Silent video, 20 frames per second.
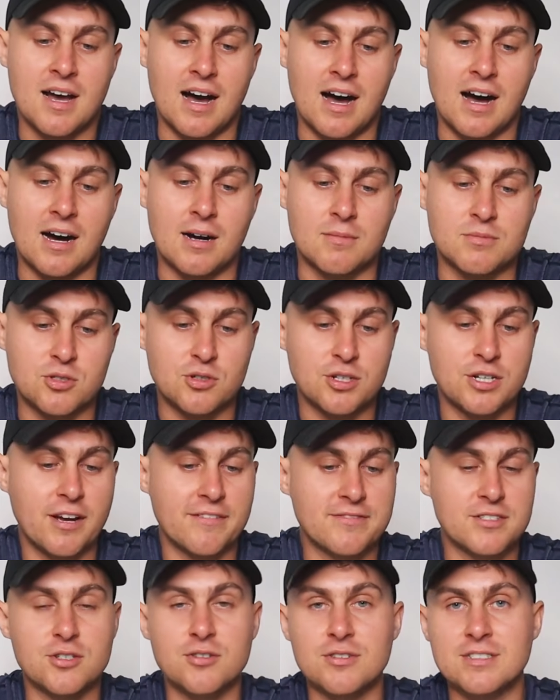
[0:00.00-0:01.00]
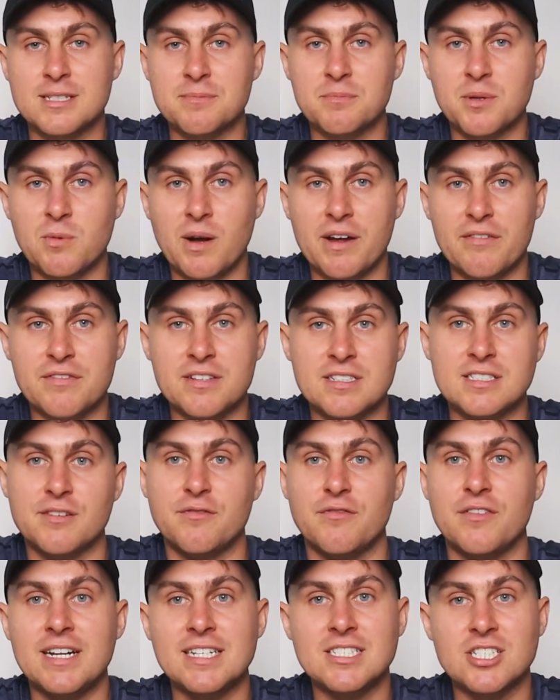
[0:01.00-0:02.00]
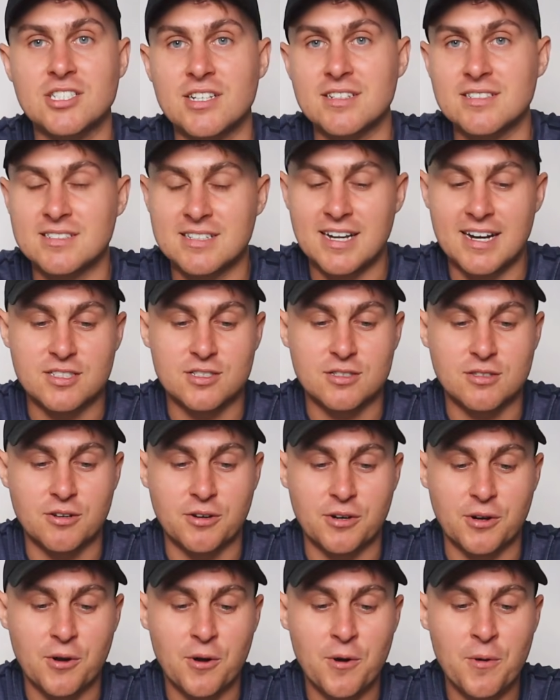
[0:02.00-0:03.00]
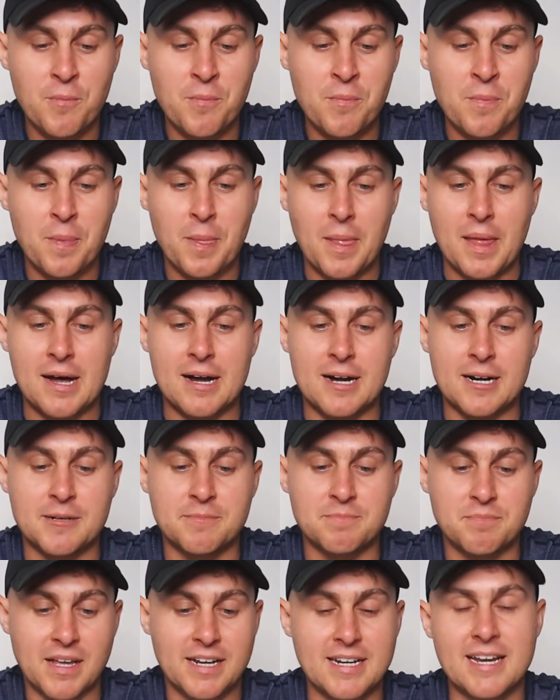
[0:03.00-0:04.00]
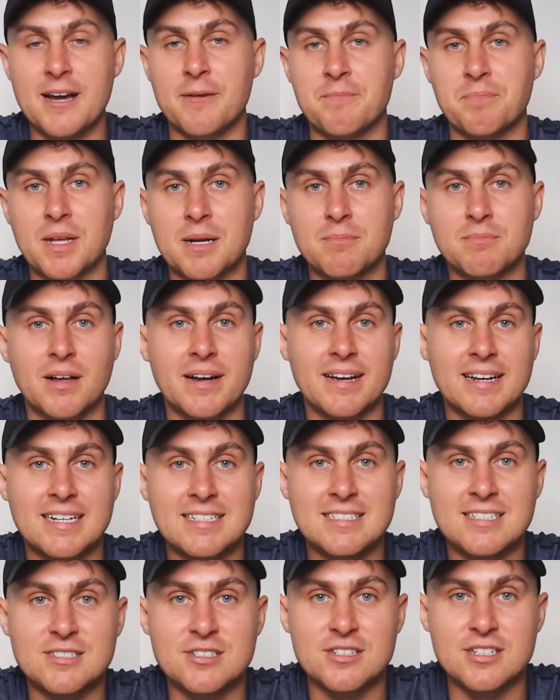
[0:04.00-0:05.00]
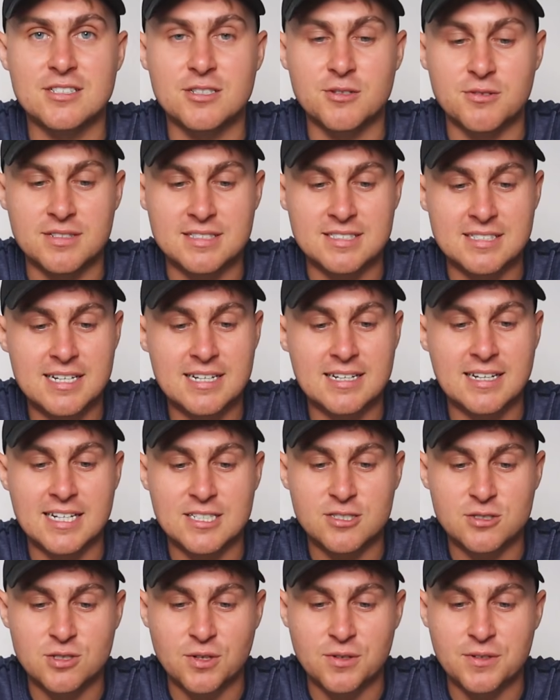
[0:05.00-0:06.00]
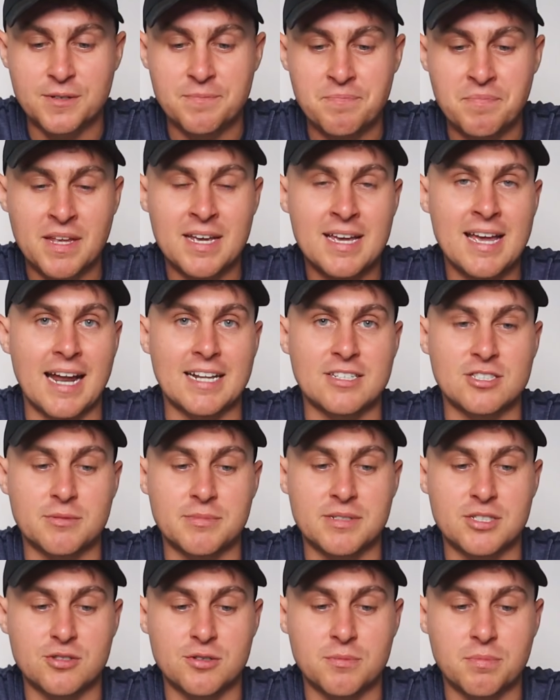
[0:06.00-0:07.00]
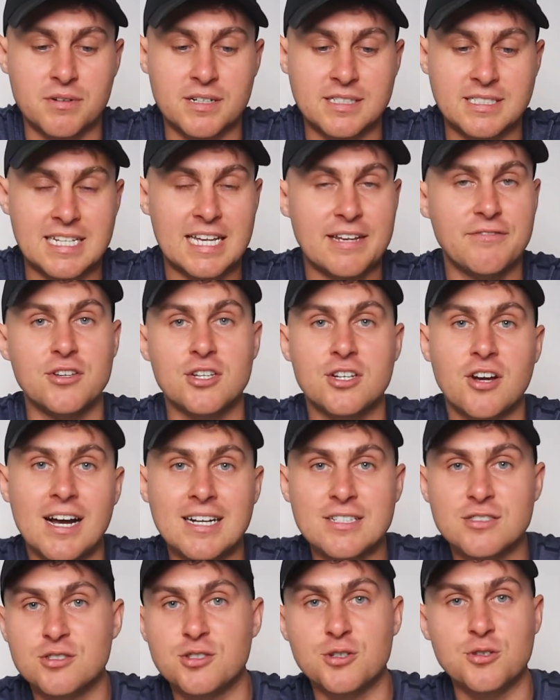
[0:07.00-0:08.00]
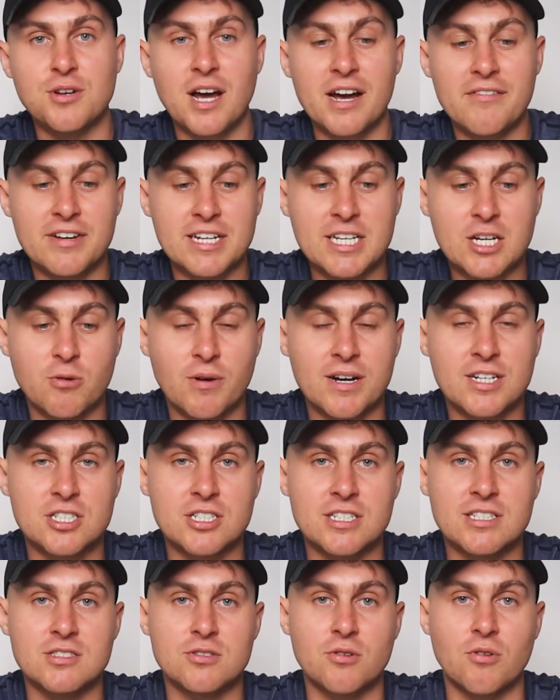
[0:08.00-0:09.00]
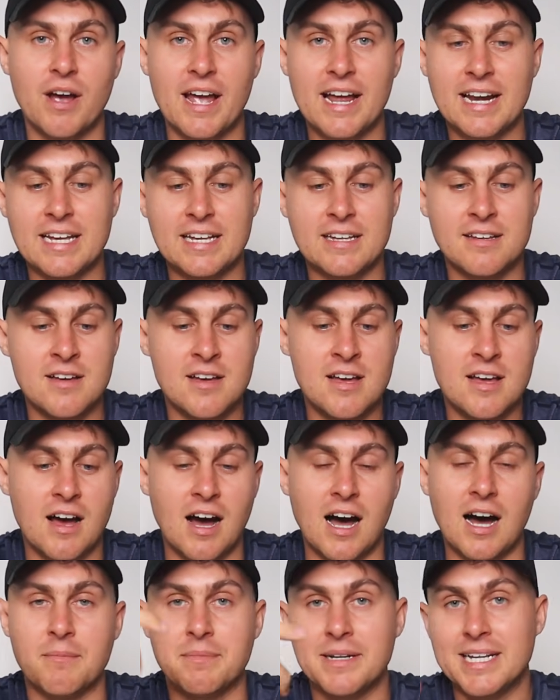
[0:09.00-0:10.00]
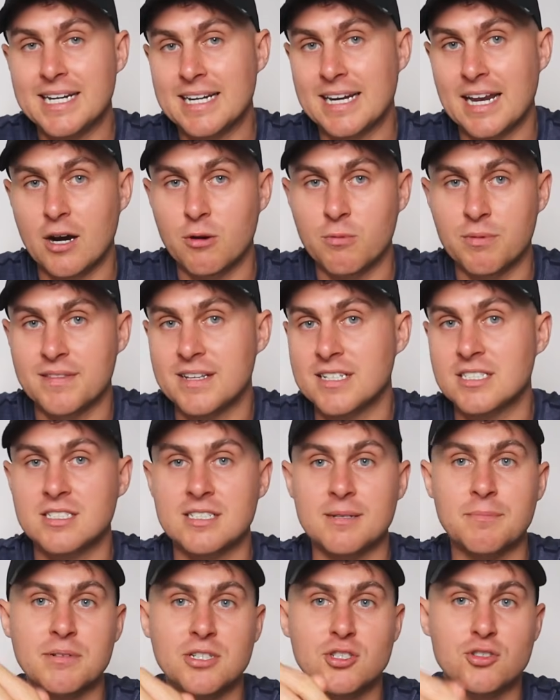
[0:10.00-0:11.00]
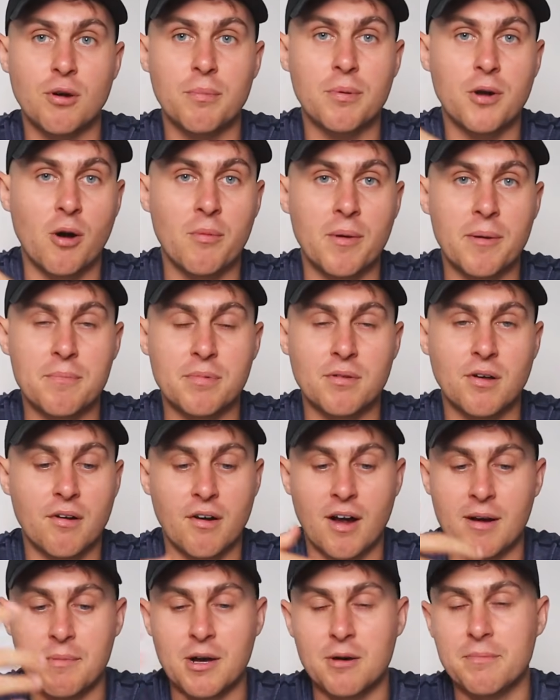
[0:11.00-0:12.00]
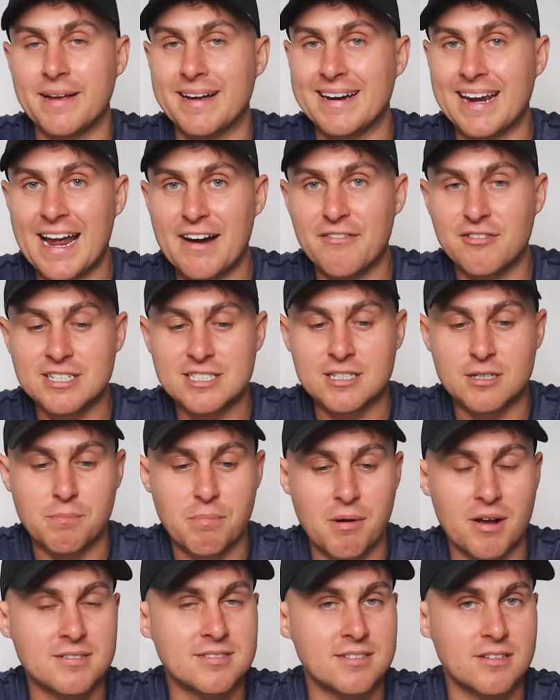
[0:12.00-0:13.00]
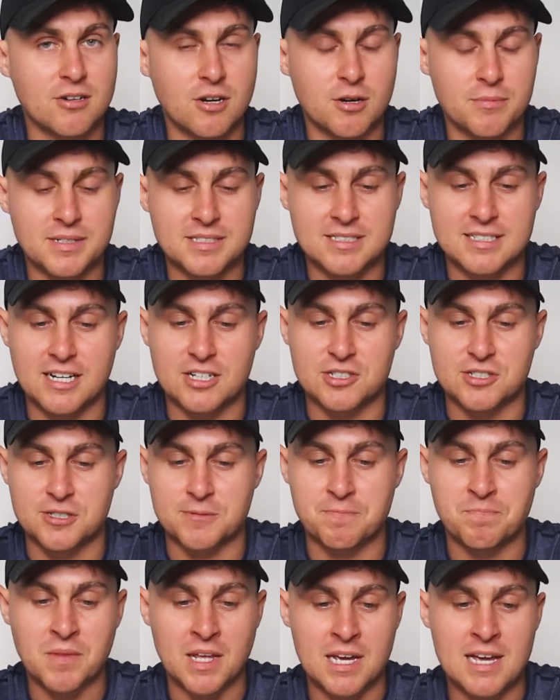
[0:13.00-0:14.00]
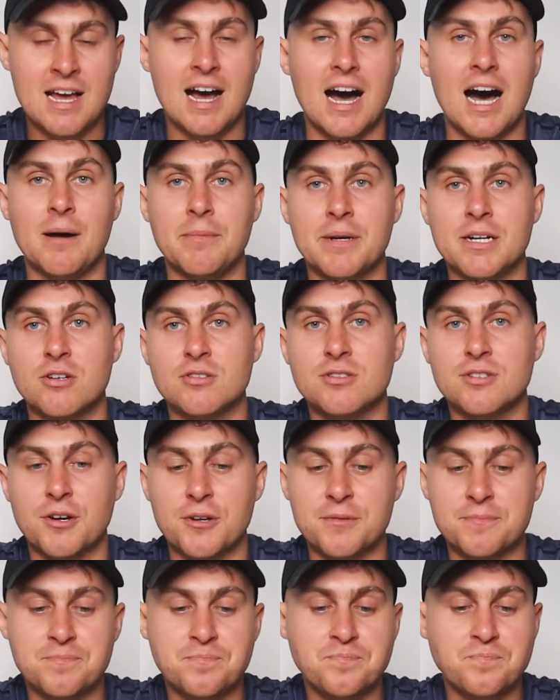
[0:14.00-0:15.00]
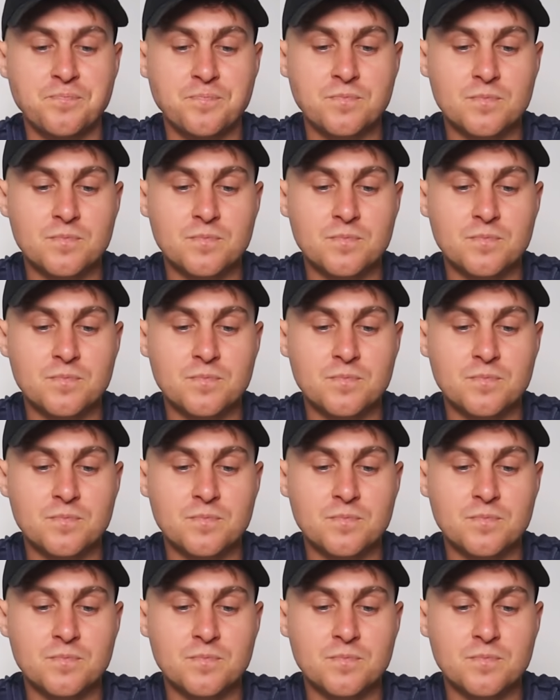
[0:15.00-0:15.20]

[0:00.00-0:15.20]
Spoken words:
So all you have to do is simply wait for this to finish. It doesn't take too long at all. And yeah, Plugin Easy is going to do its thing, install it, and it's going to be super easy. If you guys do have any questions or need any help with this, simply drop a comment below. I'm helping out every single person in the comment section. And also,